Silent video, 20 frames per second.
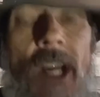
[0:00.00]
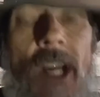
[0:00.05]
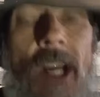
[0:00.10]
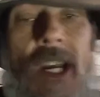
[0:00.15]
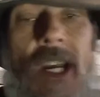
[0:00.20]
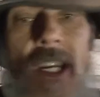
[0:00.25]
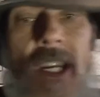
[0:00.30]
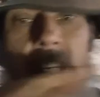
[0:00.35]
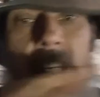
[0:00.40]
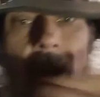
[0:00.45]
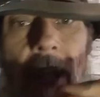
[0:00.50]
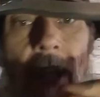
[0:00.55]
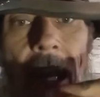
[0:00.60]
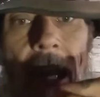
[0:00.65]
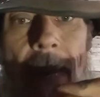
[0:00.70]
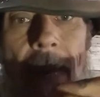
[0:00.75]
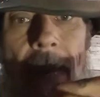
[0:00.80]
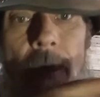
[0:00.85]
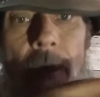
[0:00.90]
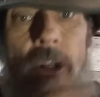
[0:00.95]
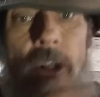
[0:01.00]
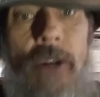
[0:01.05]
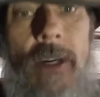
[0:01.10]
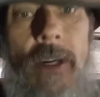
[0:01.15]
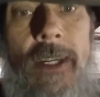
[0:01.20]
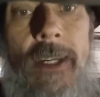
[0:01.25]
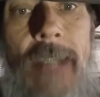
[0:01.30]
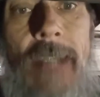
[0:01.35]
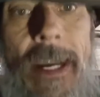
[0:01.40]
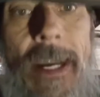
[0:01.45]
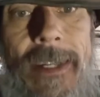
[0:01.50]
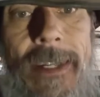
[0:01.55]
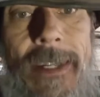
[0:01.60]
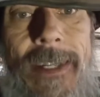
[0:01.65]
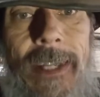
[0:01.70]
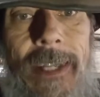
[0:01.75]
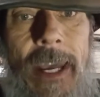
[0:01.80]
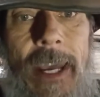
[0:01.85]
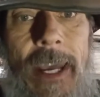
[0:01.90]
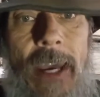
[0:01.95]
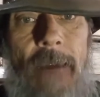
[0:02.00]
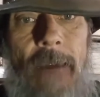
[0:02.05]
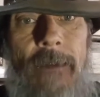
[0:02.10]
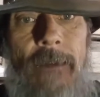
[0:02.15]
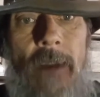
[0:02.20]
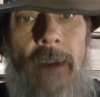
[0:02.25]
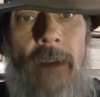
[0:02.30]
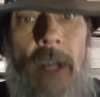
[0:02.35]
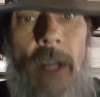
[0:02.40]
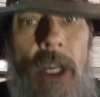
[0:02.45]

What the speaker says: You're labor. You're a debt slave.